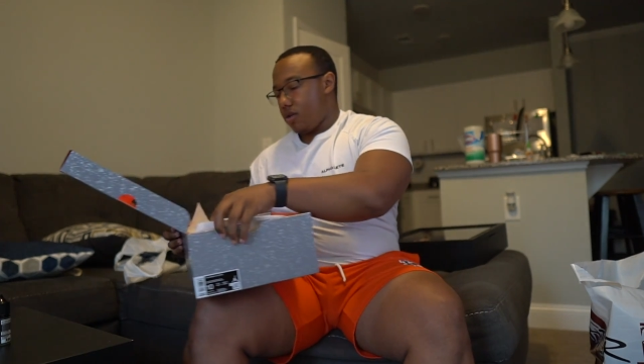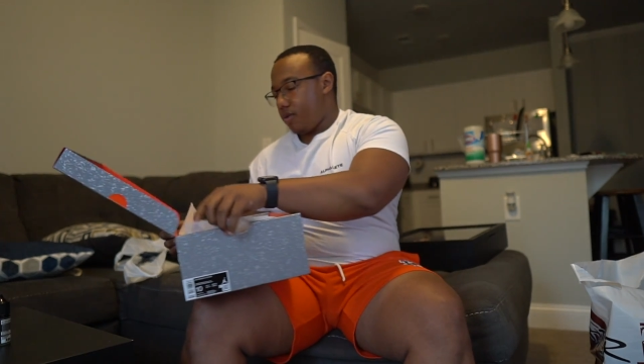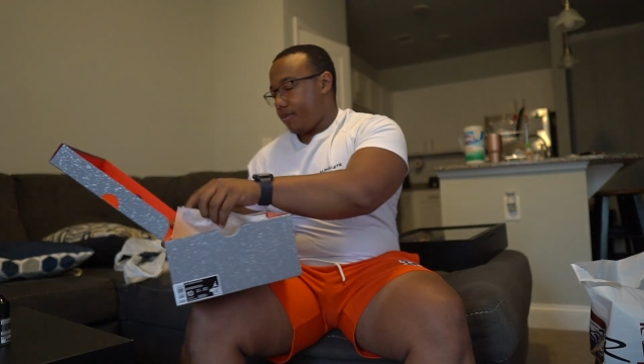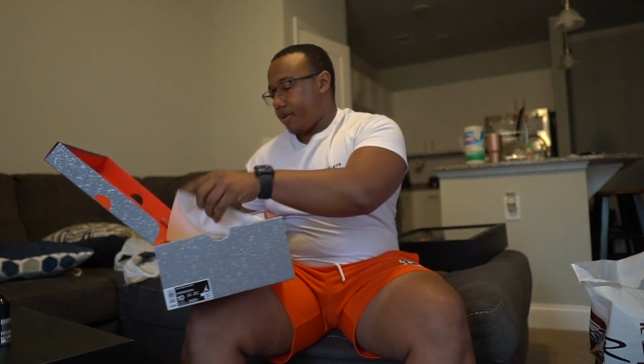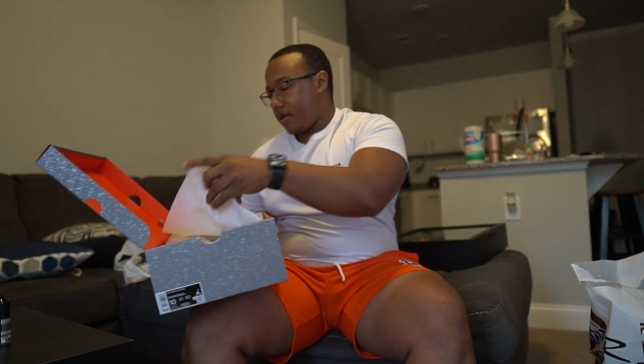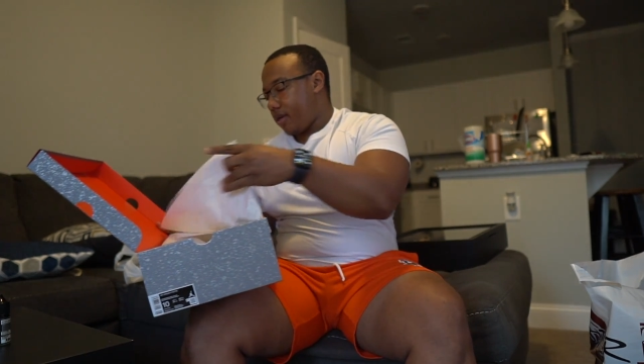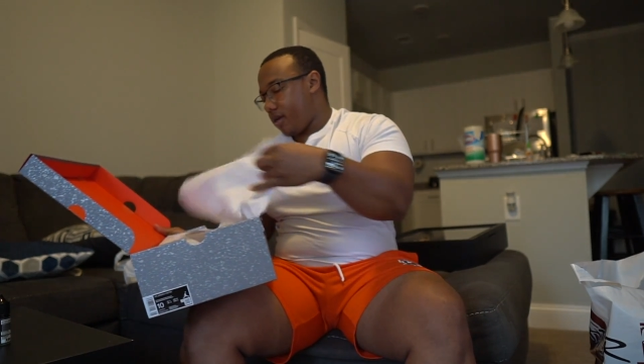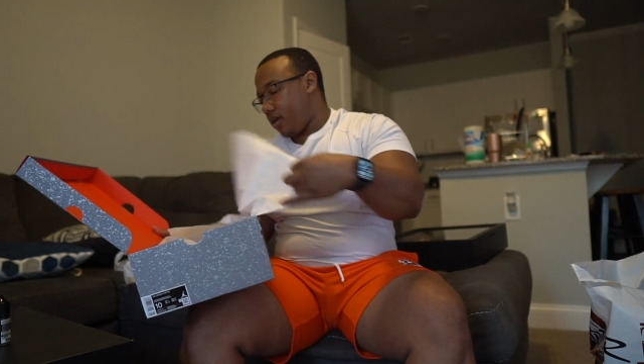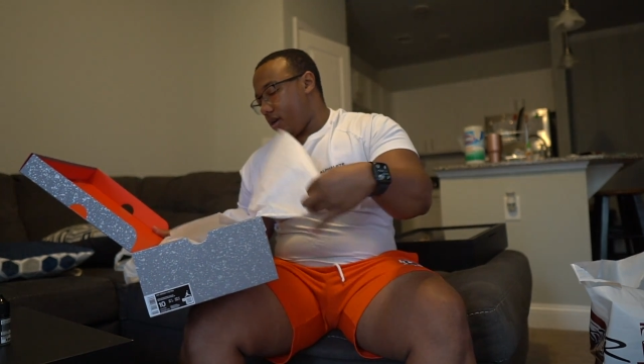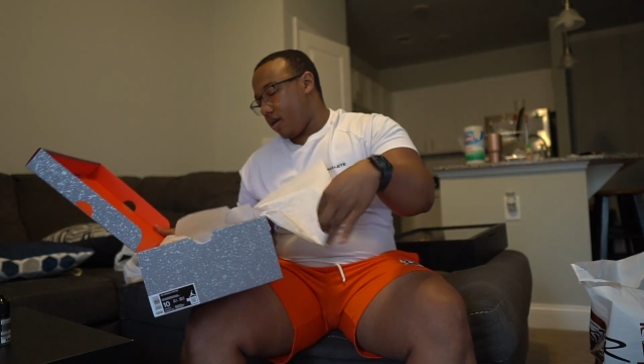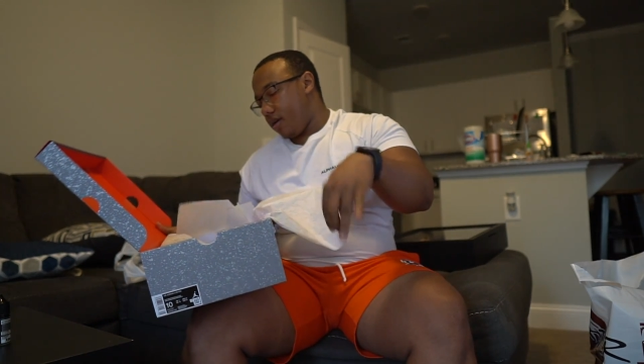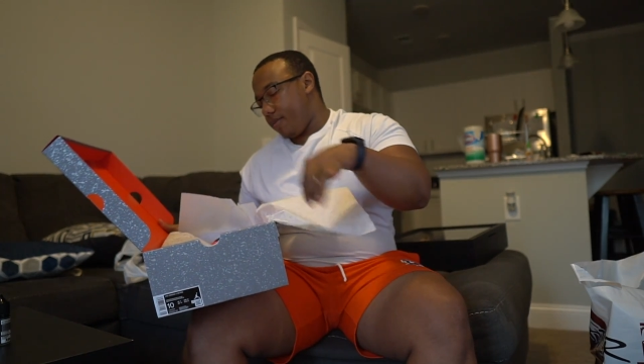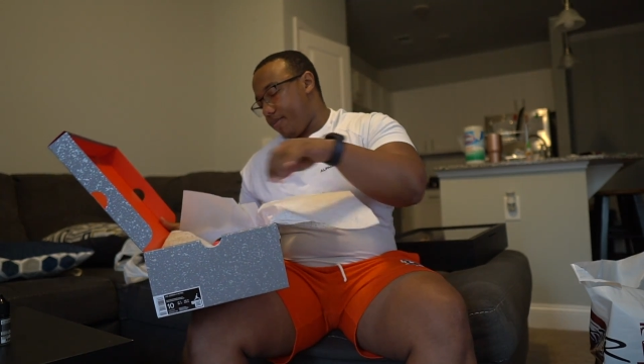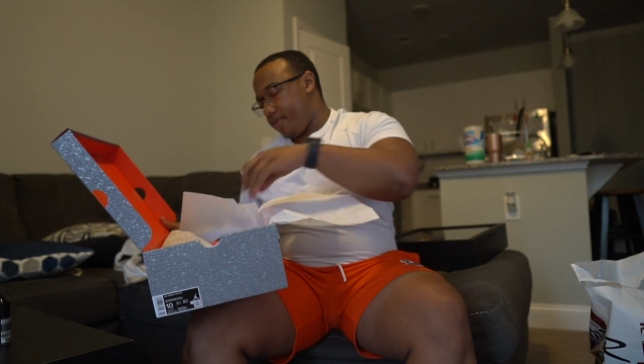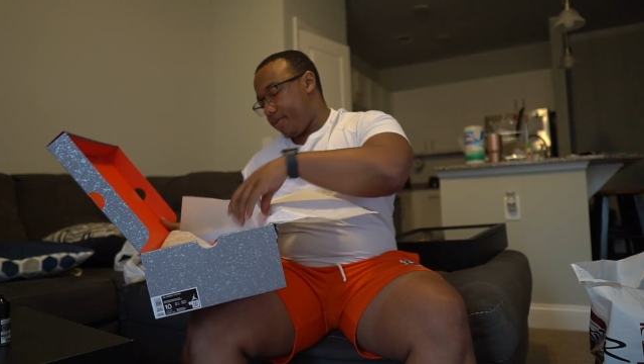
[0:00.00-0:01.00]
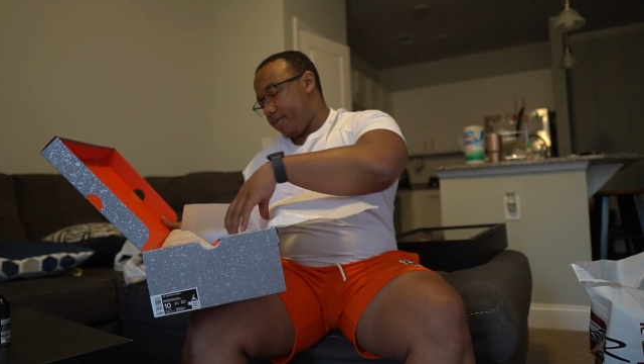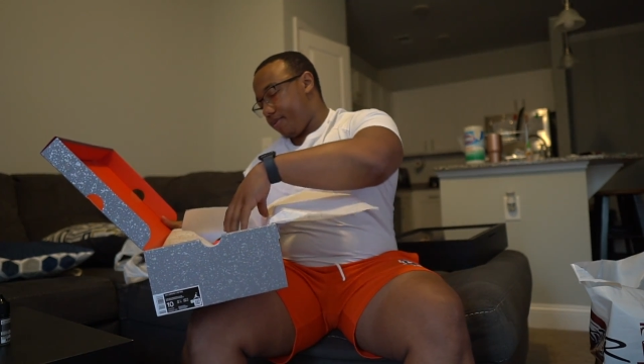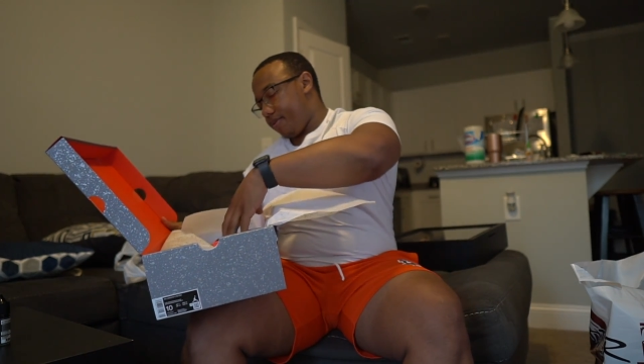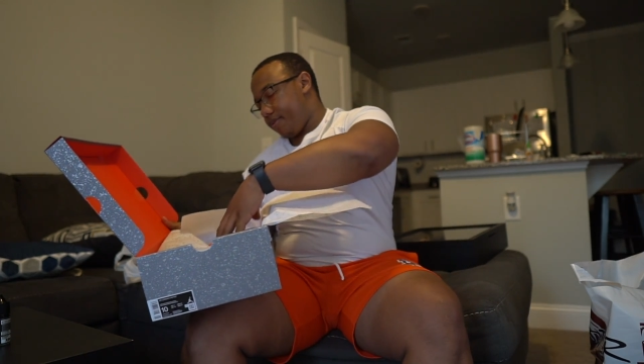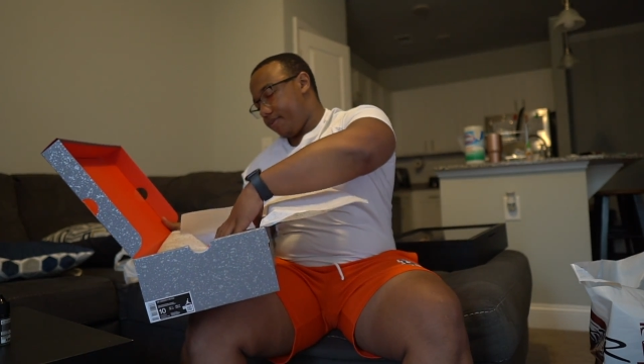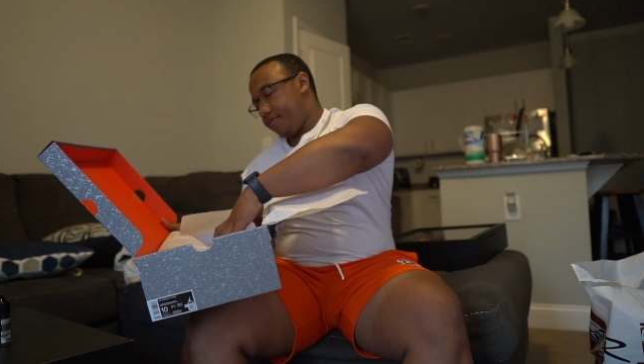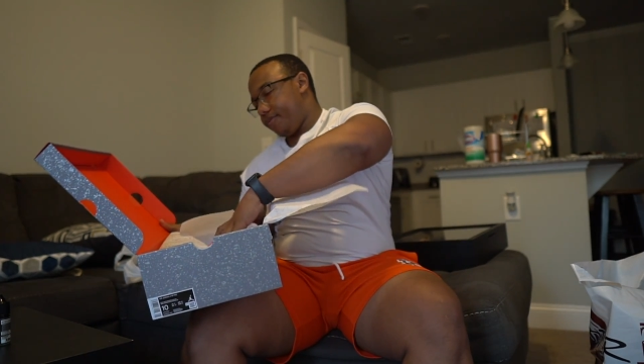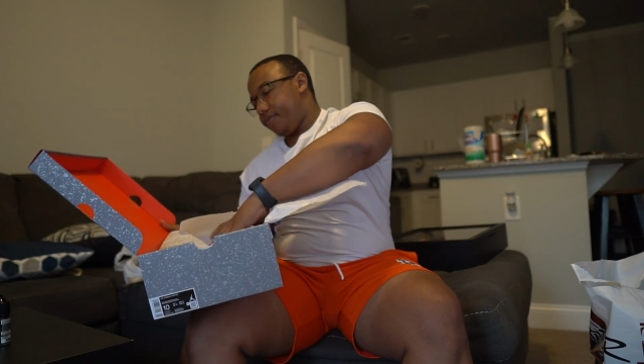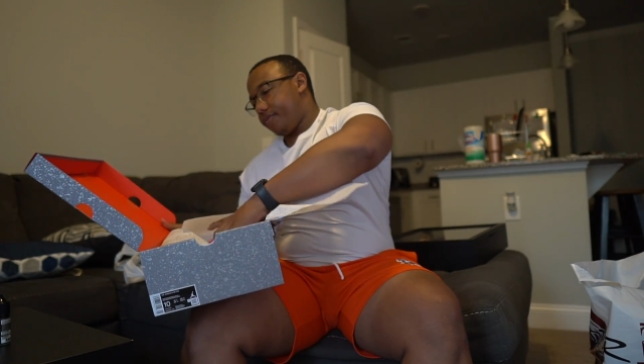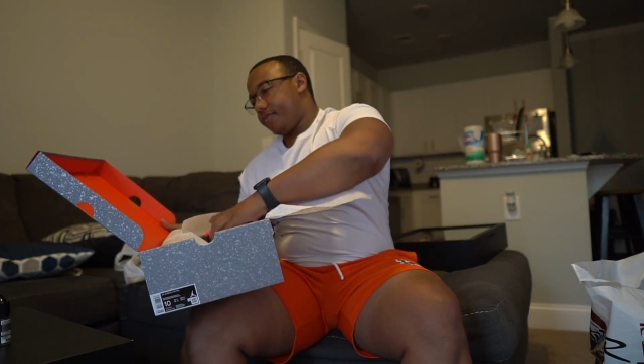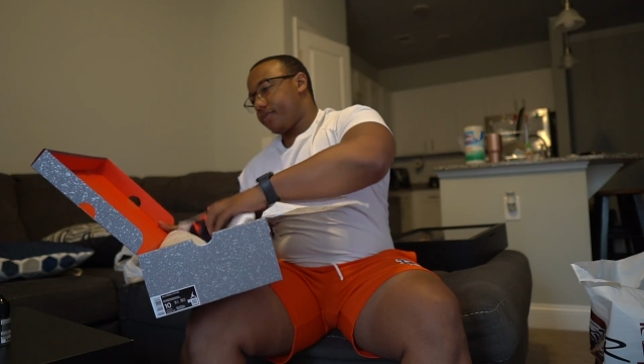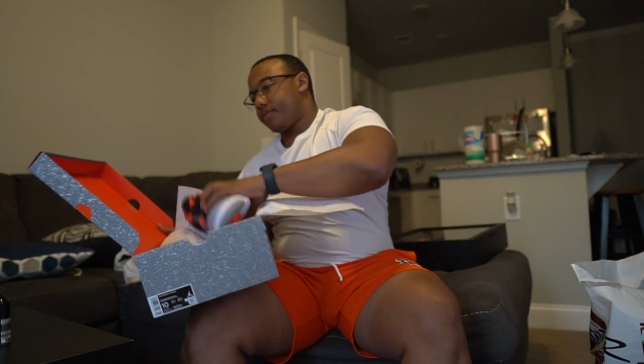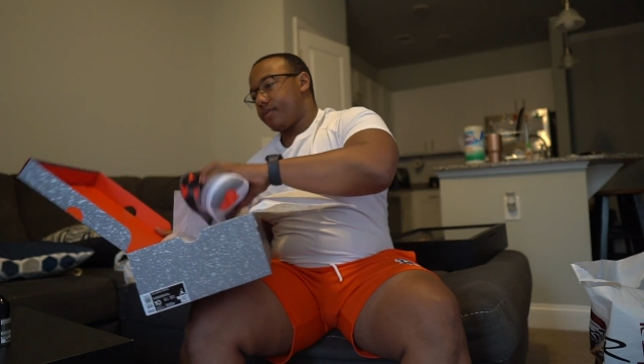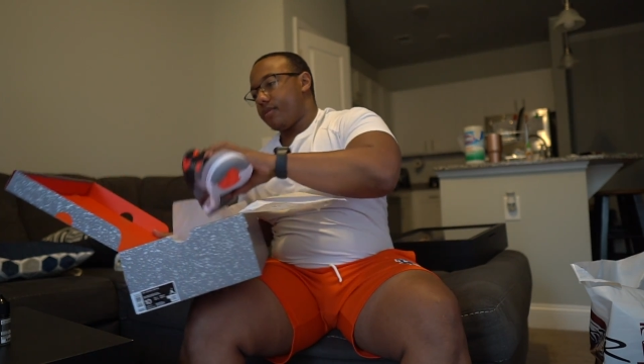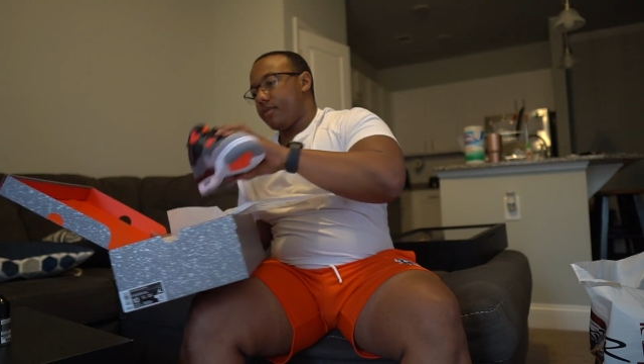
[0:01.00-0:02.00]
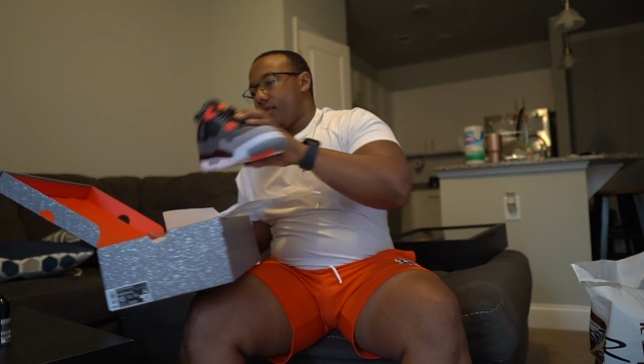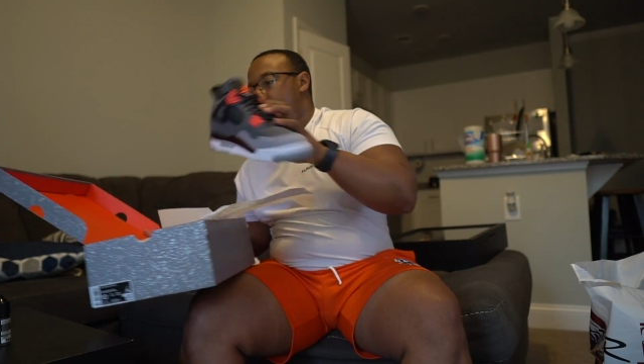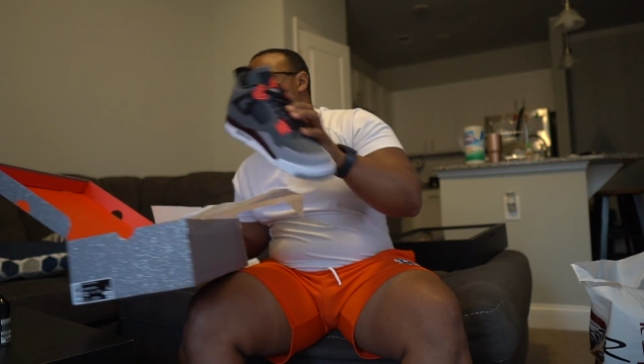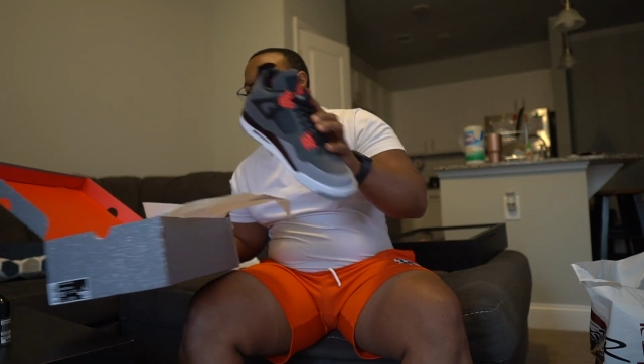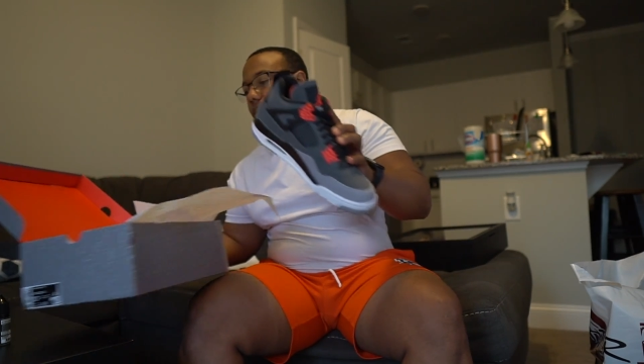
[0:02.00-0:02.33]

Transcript: Open it up.